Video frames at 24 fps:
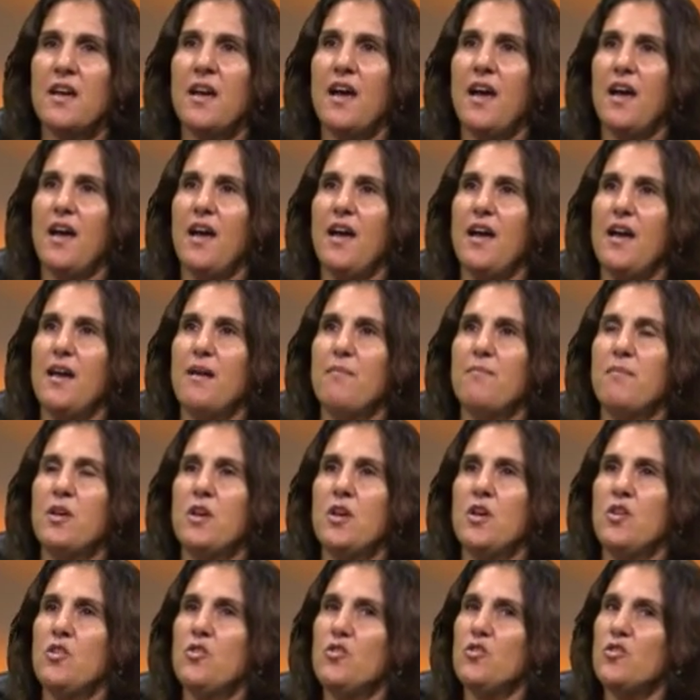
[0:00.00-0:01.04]

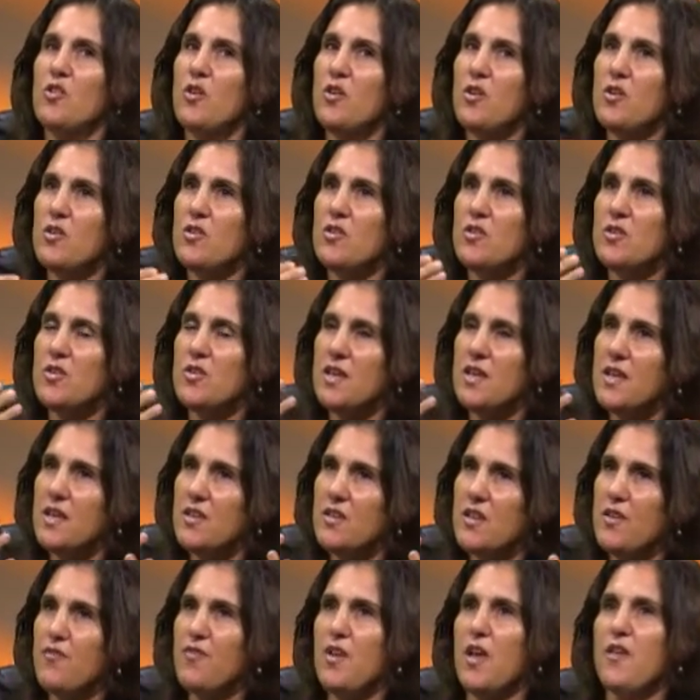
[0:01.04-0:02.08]
You know,
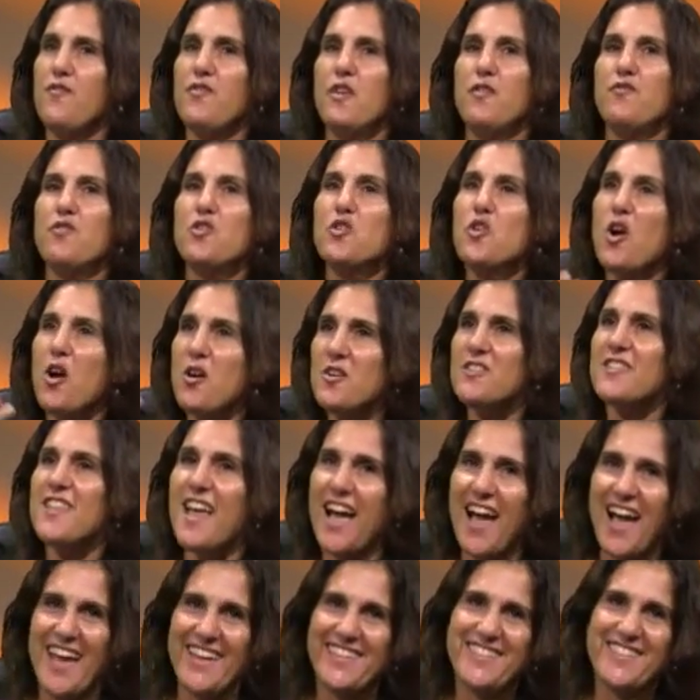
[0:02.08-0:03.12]
if you go into the
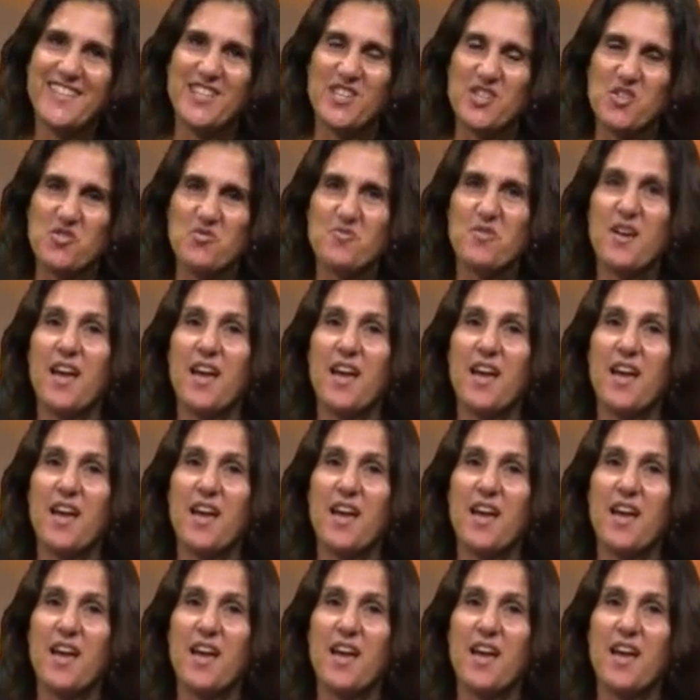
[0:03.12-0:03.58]
ICU,